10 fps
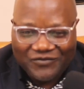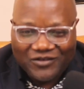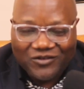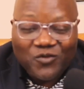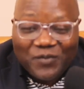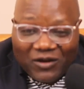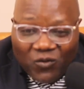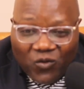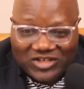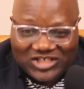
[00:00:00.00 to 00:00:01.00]
you better
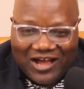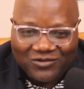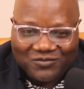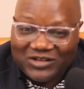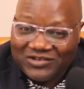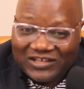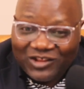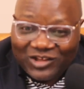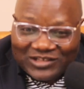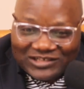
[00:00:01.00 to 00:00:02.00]
watch out because
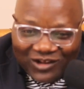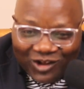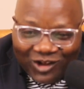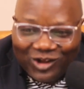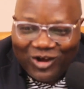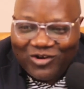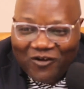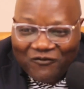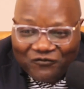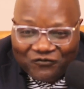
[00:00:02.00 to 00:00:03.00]
there's a lot
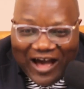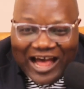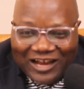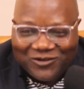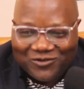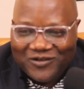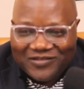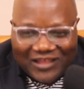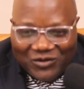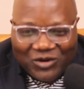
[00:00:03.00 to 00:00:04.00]
of value
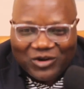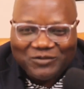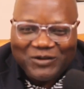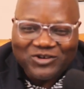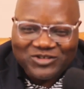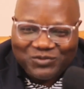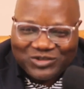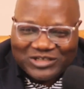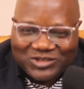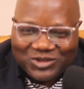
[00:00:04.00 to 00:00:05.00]
that we're going to be
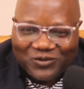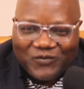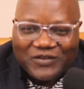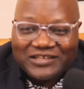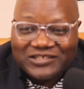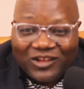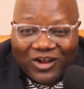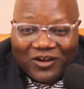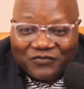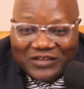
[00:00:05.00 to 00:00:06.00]
contributing to you. There's a
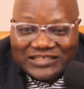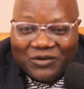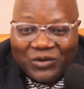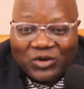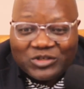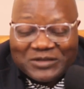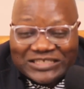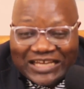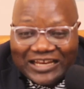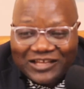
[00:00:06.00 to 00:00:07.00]
lot of things that we're going to be
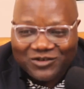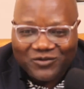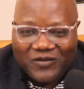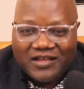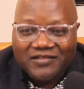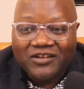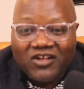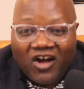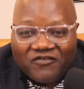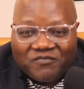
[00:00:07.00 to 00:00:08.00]
telling you. The
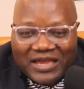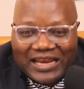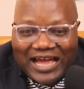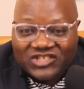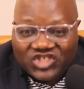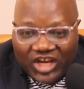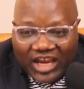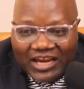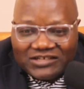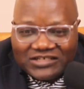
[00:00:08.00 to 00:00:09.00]
government has
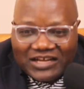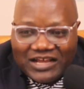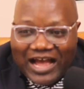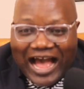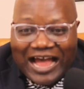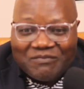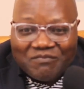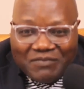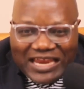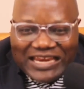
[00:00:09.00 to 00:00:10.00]
changed
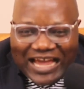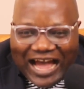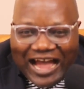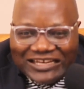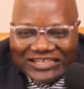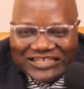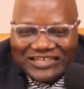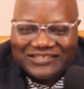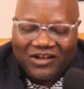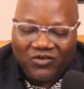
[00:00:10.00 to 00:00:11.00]
and many
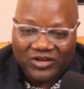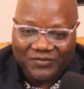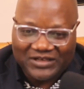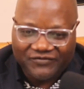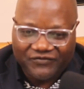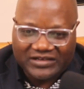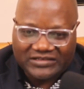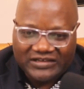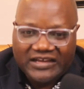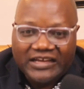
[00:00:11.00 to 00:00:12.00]
ideas are going to be
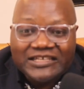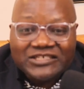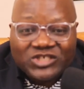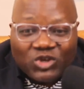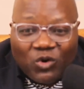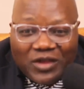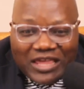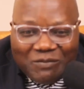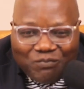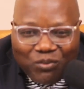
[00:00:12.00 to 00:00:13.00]
different. It's so
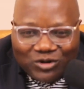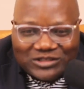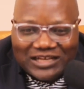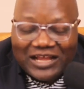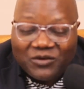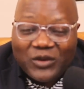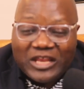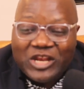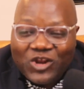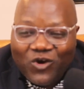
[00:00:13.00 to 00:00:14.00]
important that we
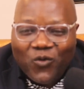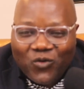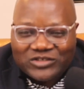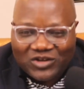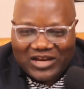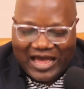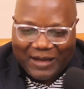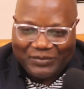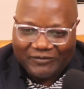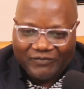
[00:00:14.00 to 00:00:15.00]
know what's going to
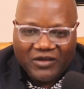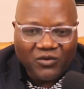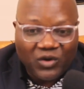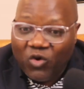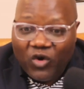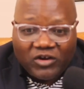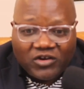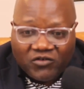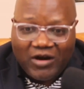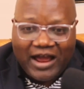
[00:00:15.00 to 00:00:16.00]
happen. We're going
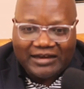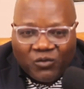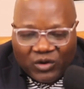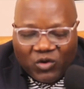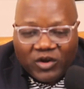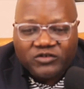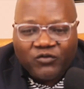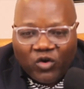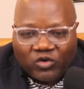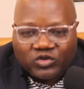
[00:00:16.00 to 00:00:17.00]
on a ride. We're going to
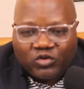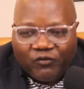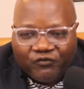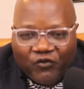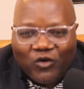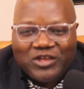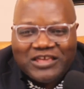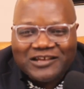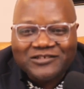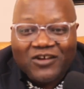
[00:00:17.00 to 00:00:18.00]
go through 4
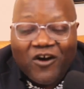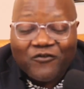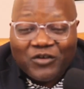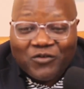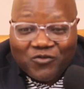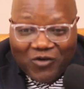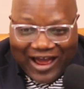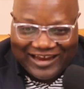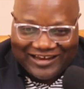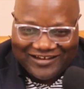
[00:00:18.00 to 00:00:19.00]
years of a
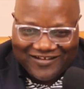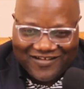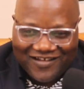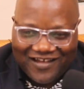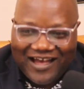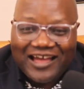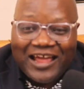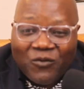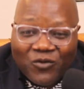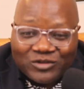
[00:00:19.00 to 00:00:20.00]
ride. And
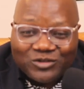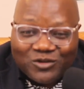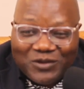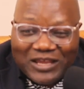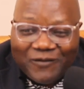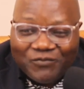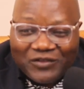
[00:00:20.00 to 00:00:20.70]
I want you to be